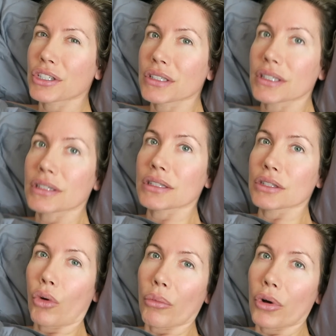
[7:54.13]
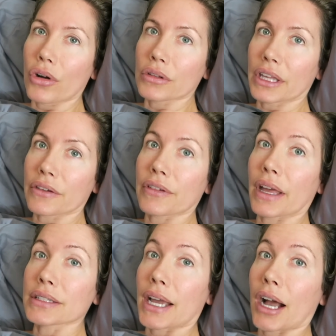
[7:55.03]
and she says it's normal like for
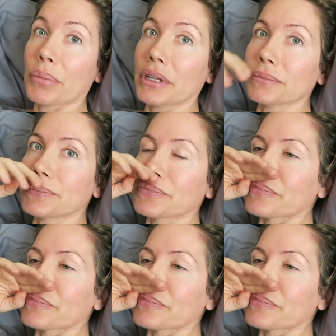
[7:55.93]
that to happen.